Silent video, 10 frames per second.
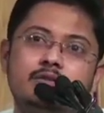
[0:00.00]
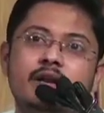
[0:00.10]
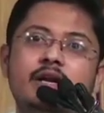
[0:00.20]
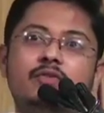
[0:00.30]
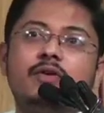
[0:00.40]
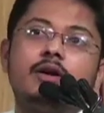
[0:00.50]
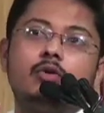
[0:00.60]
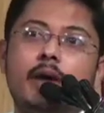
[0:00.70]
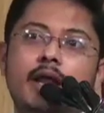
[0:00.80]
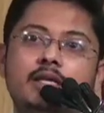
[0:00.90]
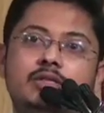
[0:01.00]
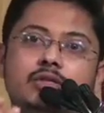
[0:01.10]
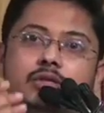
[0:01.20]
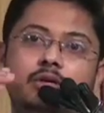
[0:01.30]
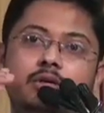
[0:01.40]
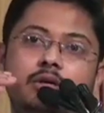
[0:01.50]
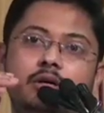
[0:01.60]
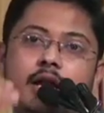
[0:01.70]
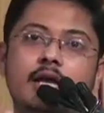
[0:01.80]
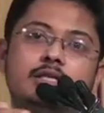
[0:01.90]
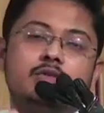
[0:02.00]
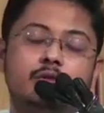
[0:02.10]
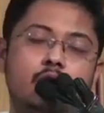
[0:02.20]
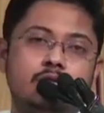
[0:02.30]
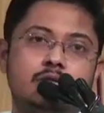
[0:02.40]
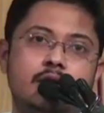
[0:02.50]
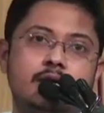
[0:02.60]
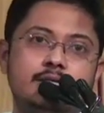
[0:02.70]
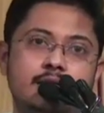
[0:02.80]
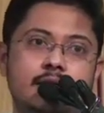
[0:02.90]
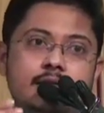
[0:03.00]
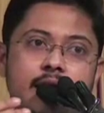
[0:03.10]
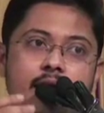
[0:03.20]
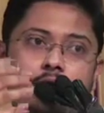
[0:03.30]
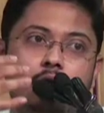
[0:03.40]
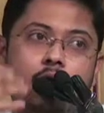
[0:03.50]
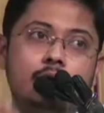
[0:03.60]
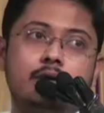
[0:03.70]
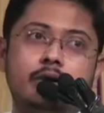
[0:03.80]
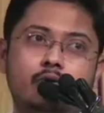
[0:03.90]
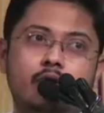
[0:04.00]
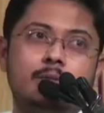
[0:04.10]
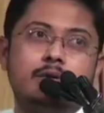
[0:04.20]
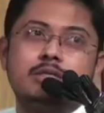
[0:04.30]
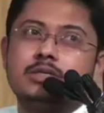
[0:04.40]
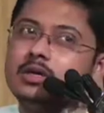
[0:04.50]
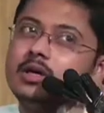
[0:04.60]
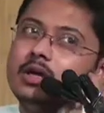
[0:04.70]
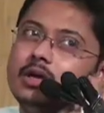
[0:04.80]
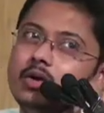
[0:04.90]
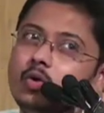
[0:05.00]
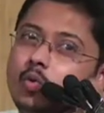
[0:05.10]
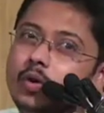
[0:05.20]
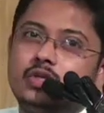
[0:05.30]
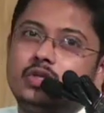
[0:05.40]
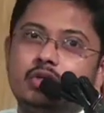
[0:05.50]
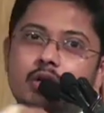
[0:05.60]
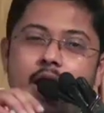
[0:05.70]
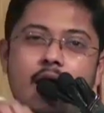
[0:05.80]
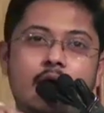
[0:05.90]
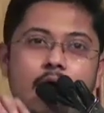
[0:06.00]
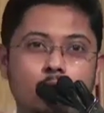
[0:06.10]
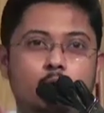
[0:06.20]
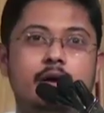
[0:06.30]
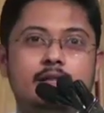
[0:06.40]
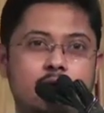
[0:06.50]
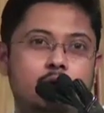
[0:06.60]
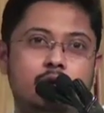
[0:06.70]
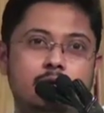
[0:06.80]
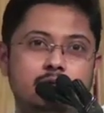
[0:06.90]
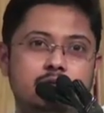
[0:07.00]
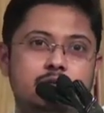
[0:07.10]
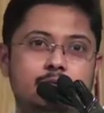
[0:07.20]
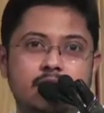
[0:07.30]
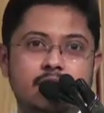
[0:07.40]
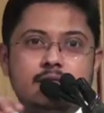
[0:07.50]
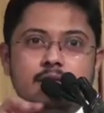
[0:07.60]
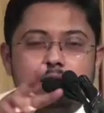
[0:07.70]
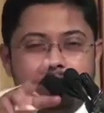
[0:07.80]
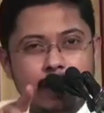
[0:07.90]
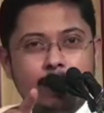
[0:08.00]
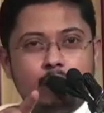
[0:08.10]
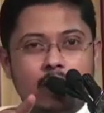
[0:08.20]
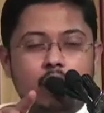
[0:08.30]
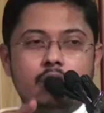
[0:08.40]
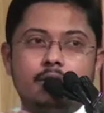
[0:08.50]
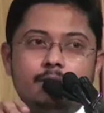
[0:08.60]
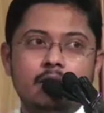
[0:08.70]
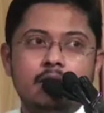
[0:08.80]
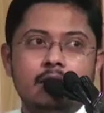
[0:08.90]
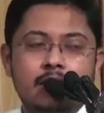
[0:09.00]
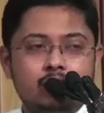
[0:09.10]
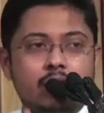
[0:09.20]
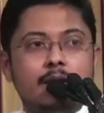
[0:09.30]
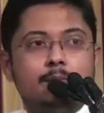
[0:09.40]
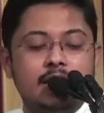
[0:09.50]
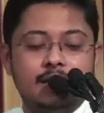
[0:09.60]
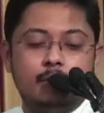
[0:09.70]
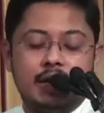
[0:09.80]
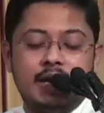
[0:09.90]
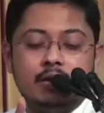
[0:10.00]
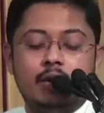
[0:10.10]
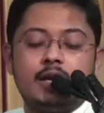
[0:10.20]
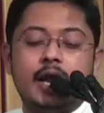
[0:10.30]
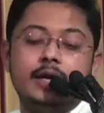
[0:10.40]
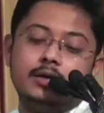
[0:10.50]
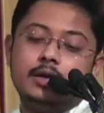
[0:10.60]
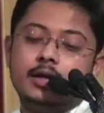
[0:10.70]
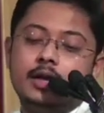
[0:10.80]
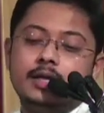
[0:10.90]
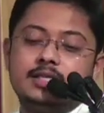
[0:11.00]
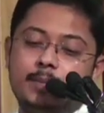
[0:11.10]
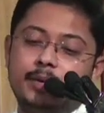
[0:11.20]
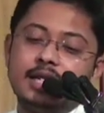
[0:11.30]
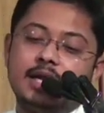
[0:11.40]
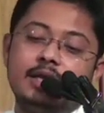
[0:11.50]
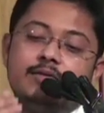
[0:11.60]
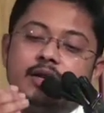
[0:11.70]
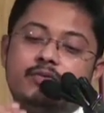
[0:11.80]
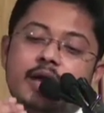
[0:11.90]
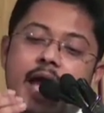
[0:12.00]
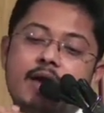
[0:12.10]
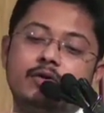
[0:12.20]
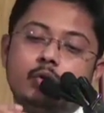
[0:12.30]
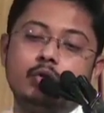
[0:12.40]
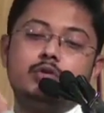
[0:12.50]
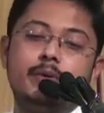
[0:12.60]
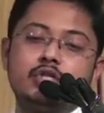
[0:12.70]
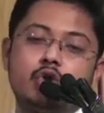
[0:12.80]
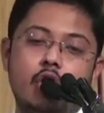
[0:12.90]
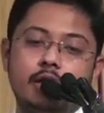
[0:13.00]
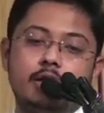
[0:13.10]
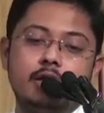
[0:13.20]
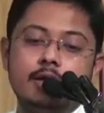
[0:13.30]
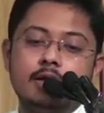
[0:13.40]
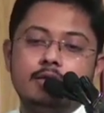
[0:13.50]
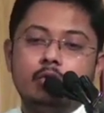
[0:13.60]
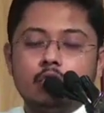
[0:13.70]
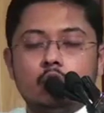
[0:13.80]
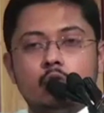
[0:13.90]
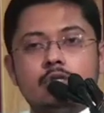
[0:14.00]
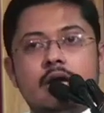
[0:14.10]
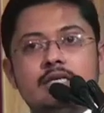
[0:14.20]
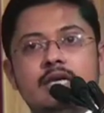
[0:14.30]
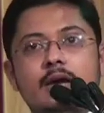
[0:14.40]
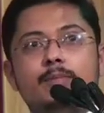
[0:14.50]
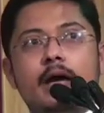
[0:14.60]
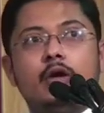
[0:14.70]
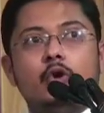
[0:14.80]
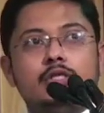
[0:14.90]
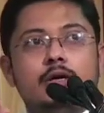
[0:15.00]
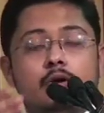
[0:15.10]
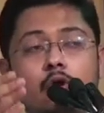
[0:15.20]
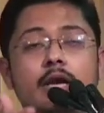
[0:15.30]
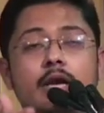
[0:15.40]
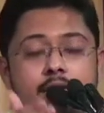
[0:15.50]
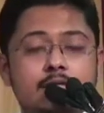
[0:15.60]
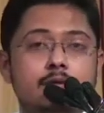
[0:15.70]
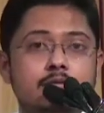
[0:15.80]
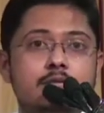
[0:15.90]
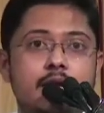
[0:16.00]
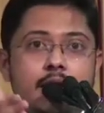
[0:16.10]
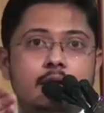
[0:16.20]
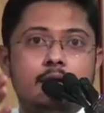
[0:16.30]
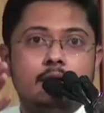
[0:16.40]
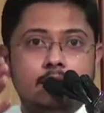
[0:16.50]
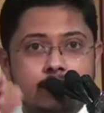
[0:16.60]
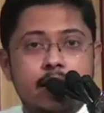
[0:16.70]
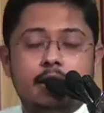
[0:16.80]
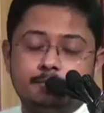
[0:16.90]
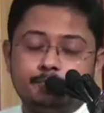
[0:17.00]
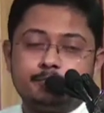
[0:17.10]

It's very difficult to manage relations with all these countries, and there are non-controllables which outweigh the controllables in the bipolar order. Let's look at multipolar, and you are right in shaping that even if we have a rules-based order, those rules are shaped by global hegemons that are there.